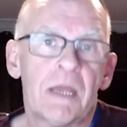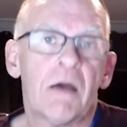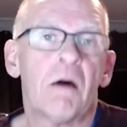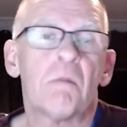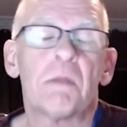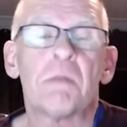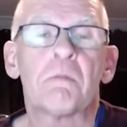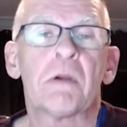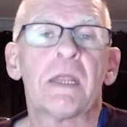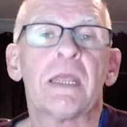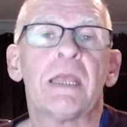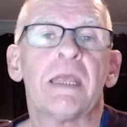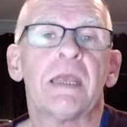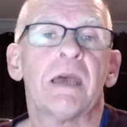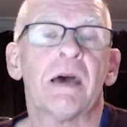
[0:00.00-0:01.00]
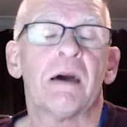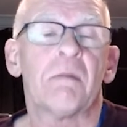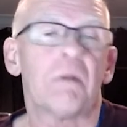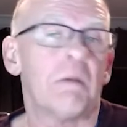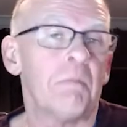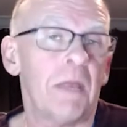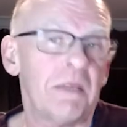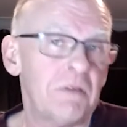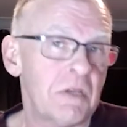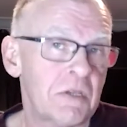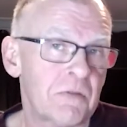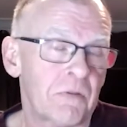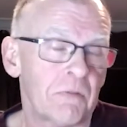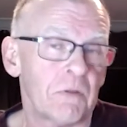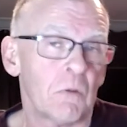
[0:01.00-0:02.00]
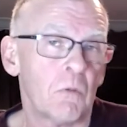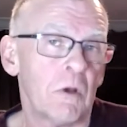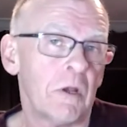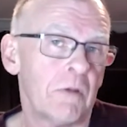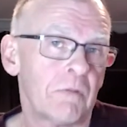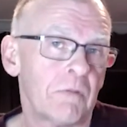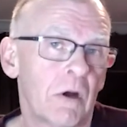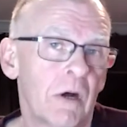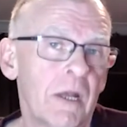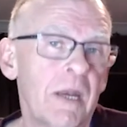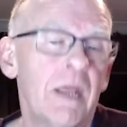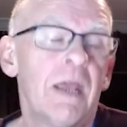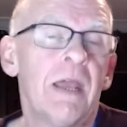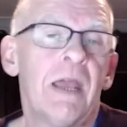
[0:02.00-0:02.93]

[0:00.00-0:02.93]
I'll be bringing a message from the Word of God,